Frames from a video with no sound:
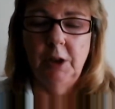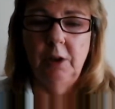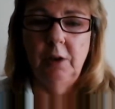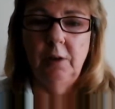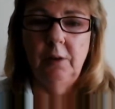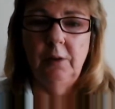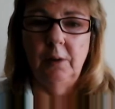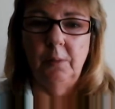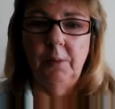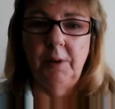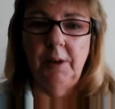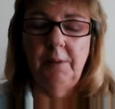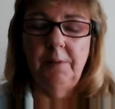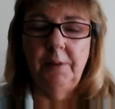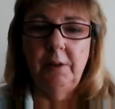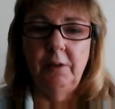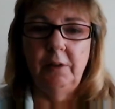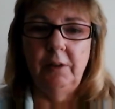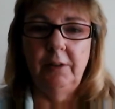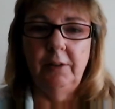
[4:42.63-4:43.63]
So if
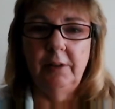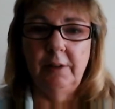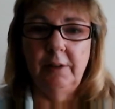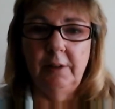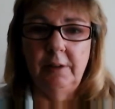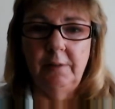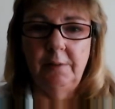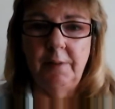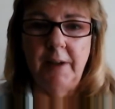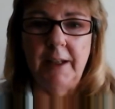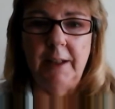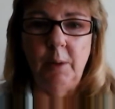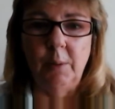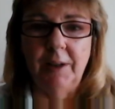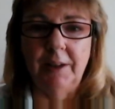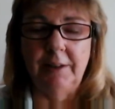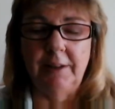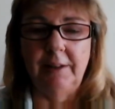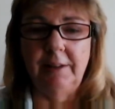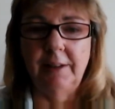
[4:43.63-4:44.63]
there is a value
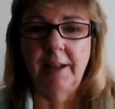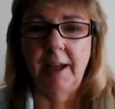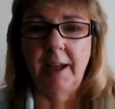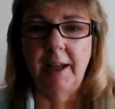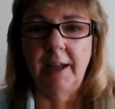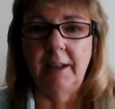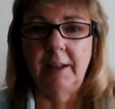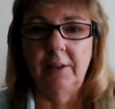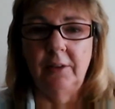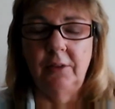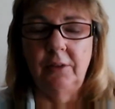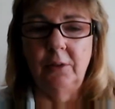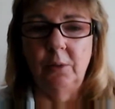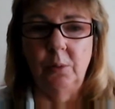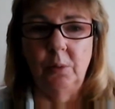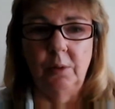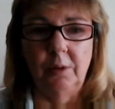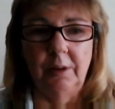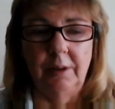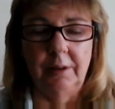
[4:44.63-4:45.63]
added tax,
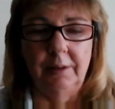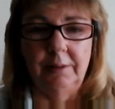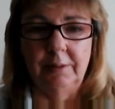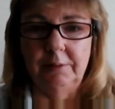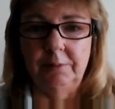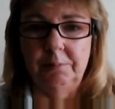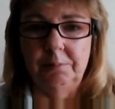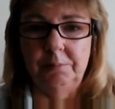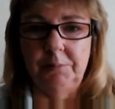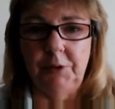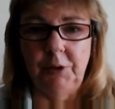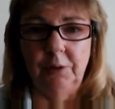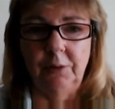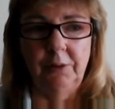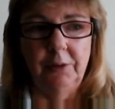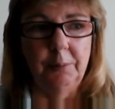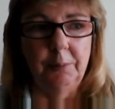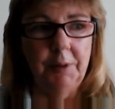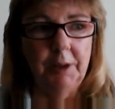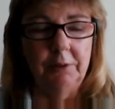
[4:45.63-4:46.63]
or
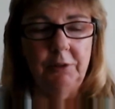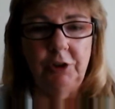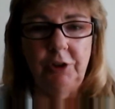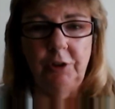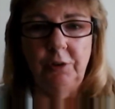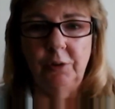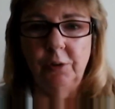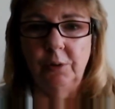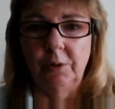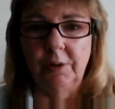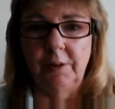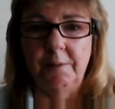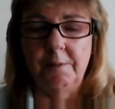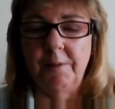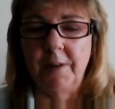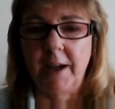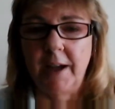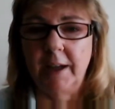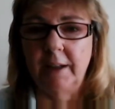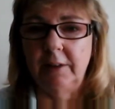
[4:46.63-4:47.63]
some countries call it
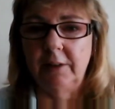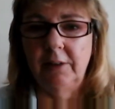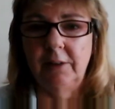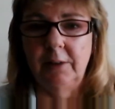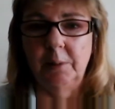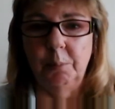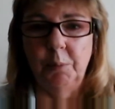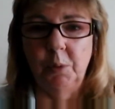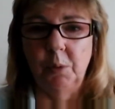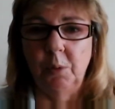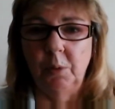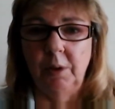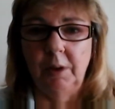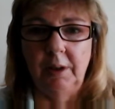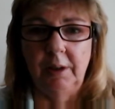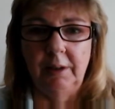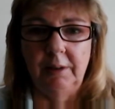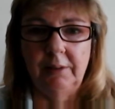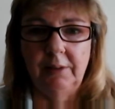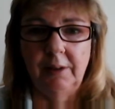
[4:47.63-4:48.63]
VAT, some call
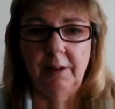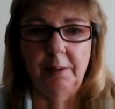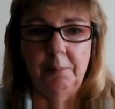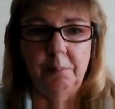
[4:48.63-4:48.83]
it